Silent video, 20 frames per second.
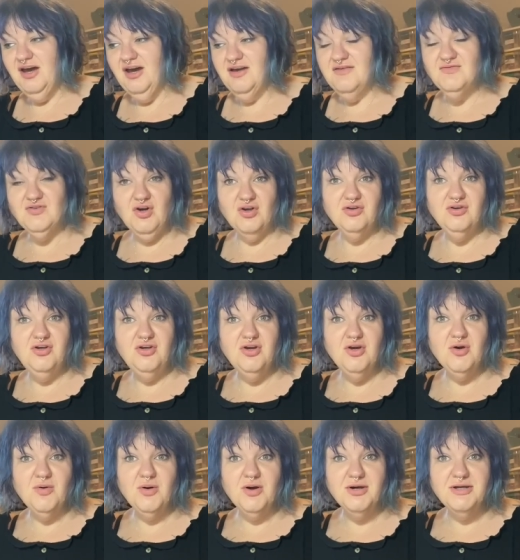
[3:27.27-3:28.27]
I've got
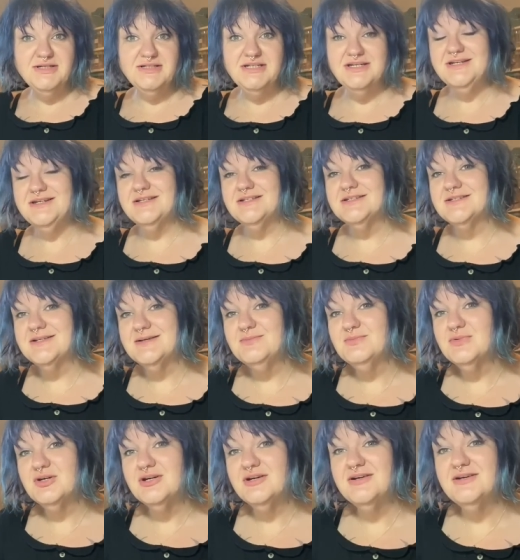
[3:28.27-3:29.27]
no idea.
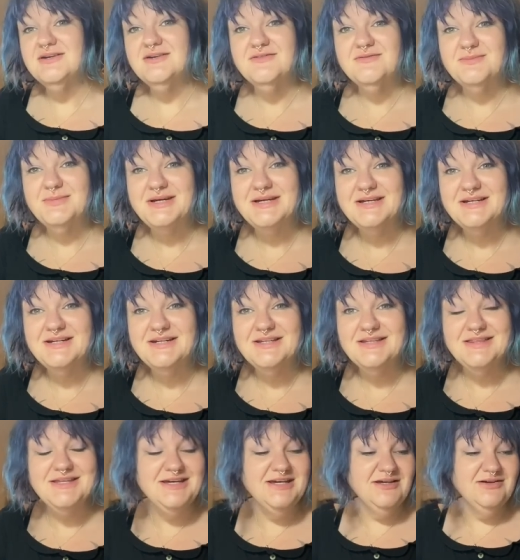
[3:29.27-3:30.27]
Some kind of
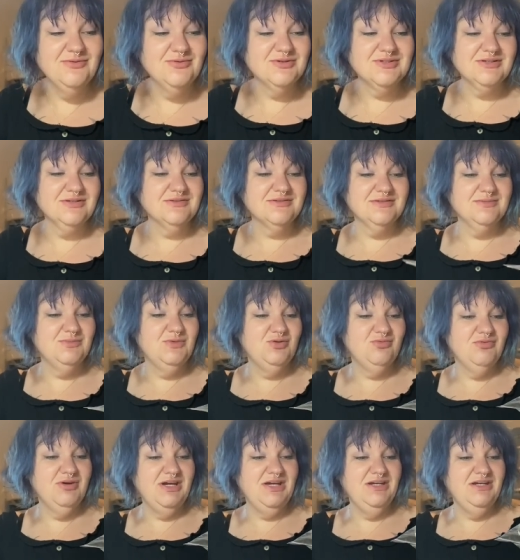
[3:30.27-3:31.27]
magnet thing, or it's got some
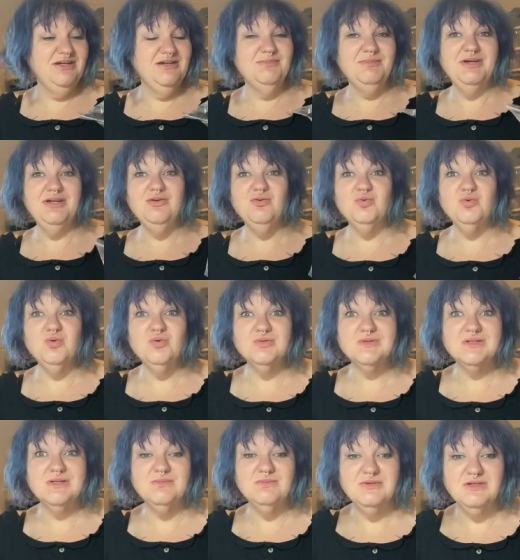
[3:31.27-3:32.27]
uranium in or
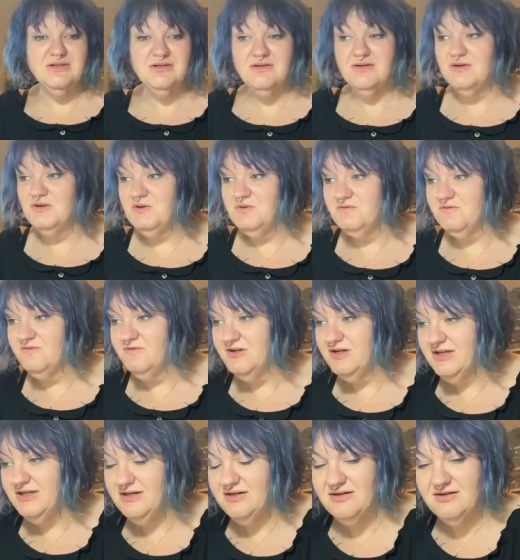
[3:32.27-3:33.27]
something. I don't
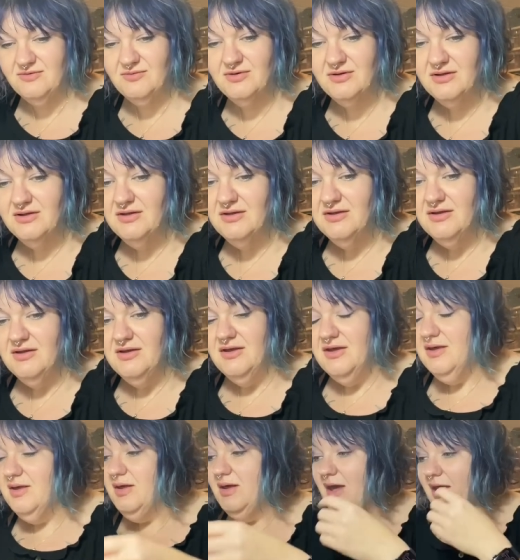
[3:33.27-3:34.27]
freaking know.
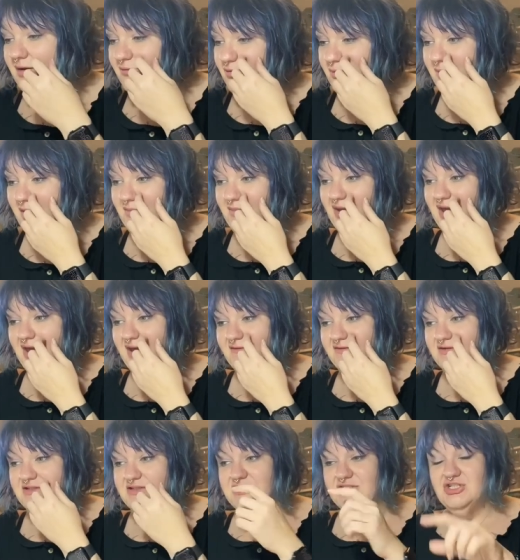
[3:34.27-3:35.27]
I remember
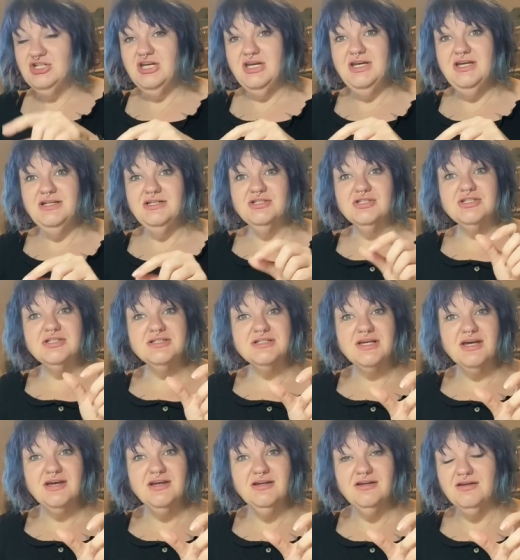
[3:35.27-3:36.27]
having to change the
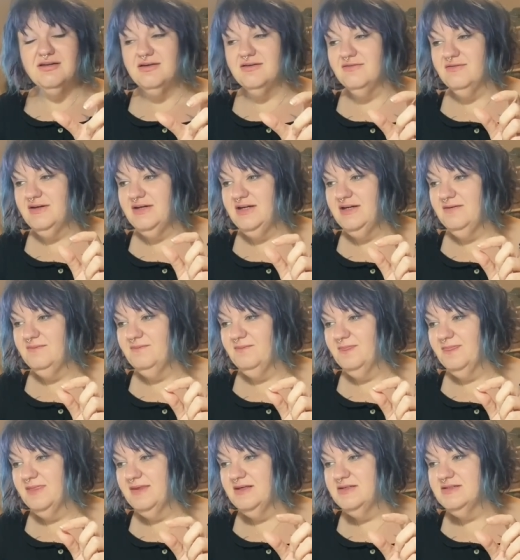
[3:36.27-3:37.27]
title of it.
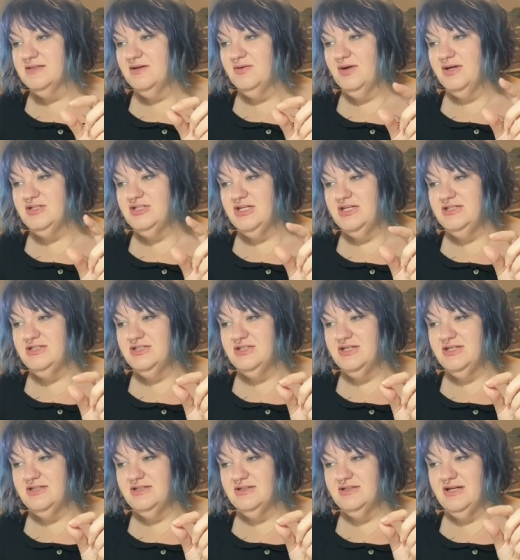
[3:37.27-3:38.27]
So I changed
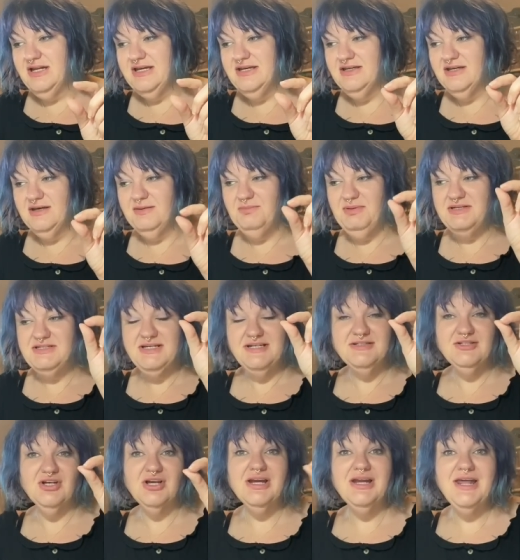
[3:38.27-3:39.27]
it, like, basically I
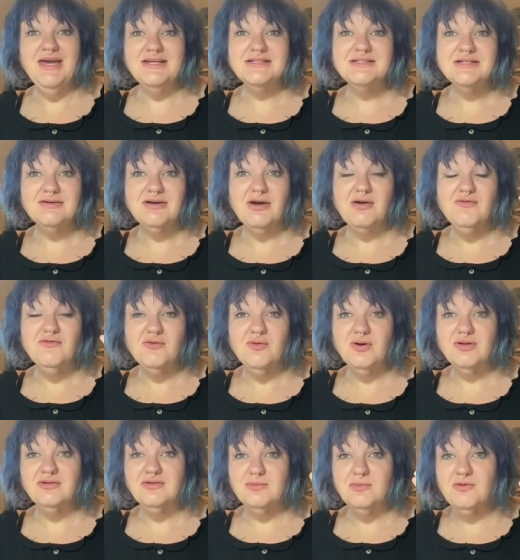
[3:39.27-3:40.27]
took a letter out of
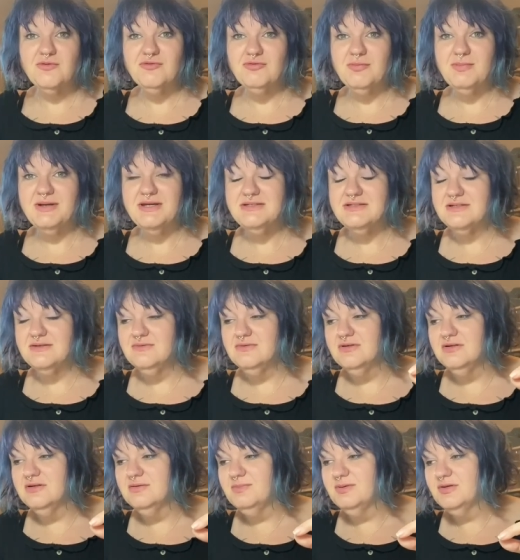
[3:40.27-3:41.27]
quantum and replaced it with
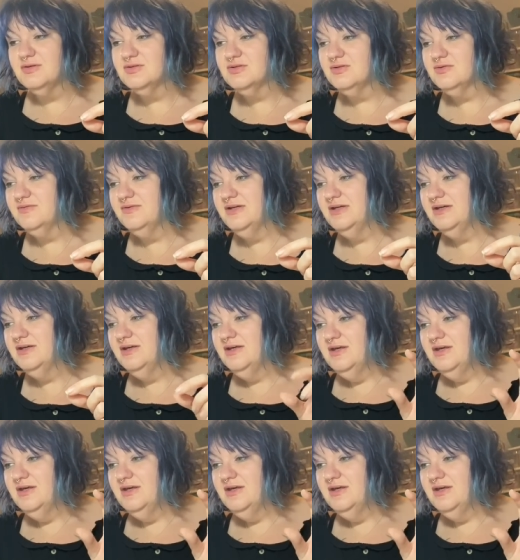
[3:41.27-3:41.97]
an apostrophe.